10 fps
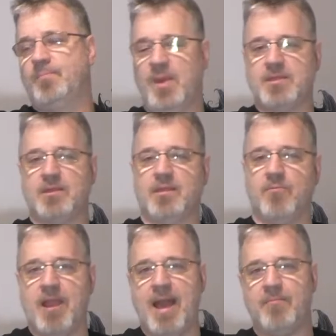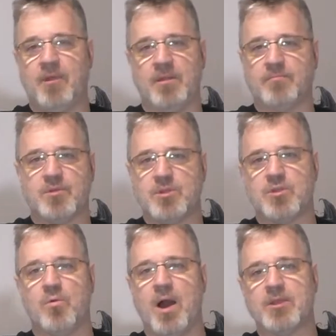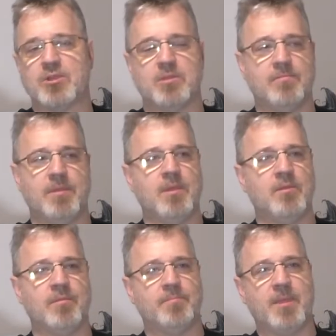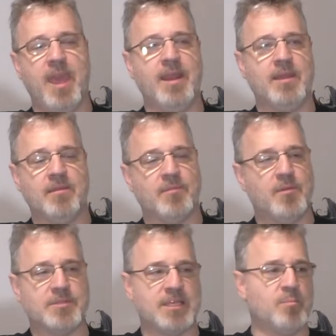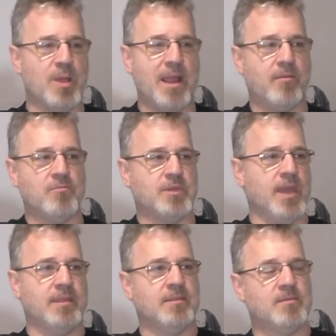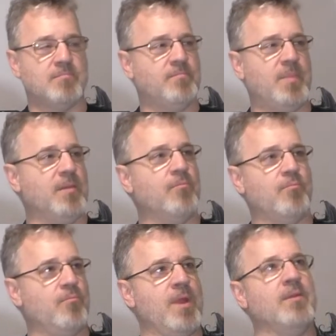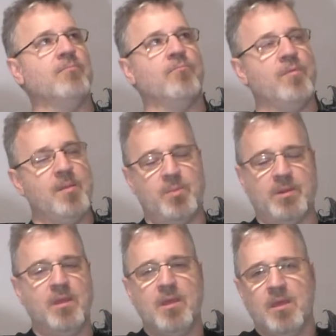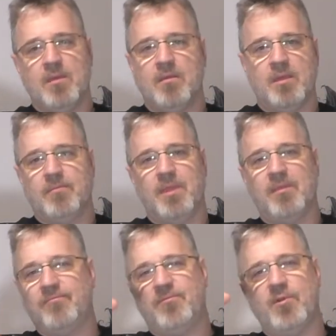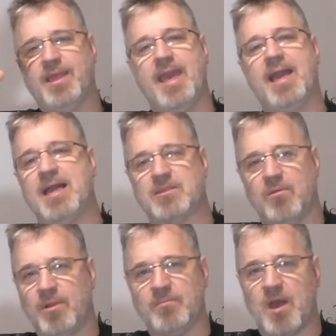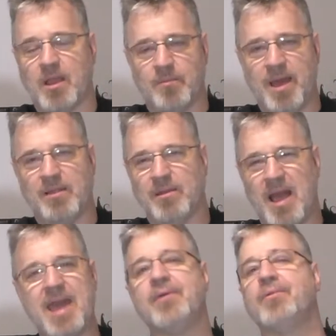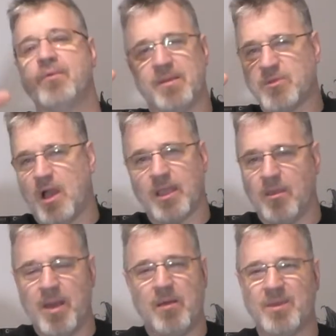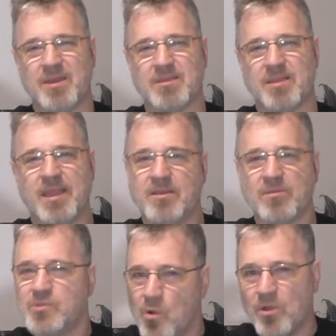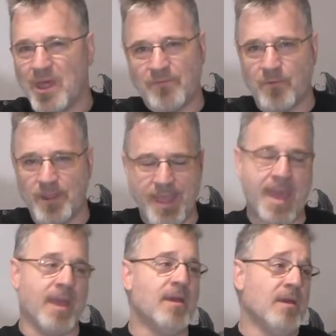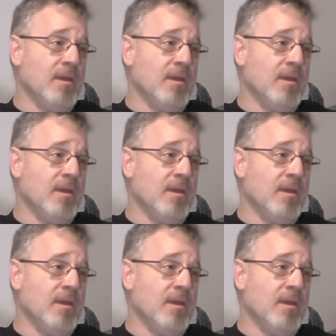basically where Abaddon squashed Cadia and 13th Black Crusade and this big rent and rip, and 40K guys know what I'm talking about. I don't know what I'm talking about because I don't do a whole lot of 40K.